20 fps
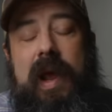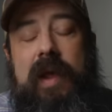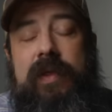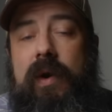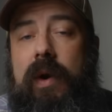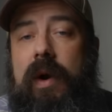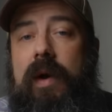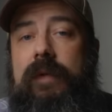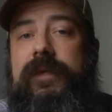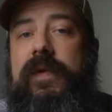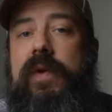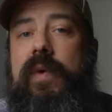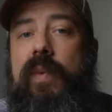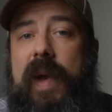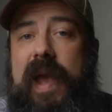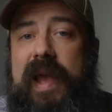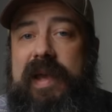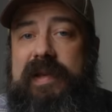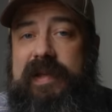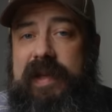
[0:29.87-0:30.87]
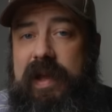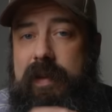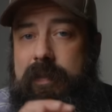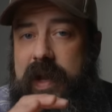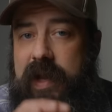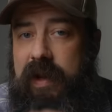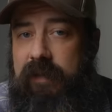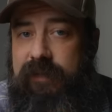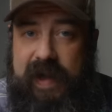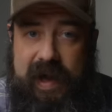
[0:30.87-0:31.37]
There are a few ways that
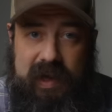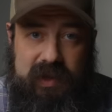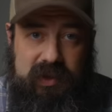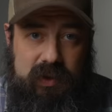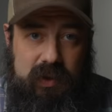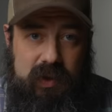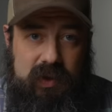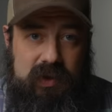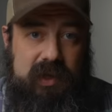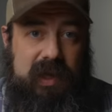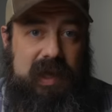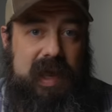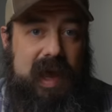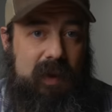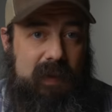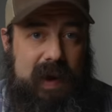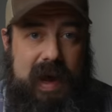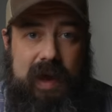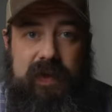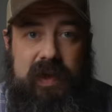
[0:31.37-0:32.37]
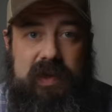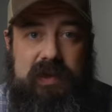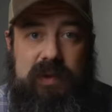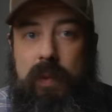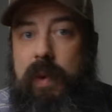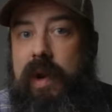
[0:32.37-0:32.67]
manufacturers get around this,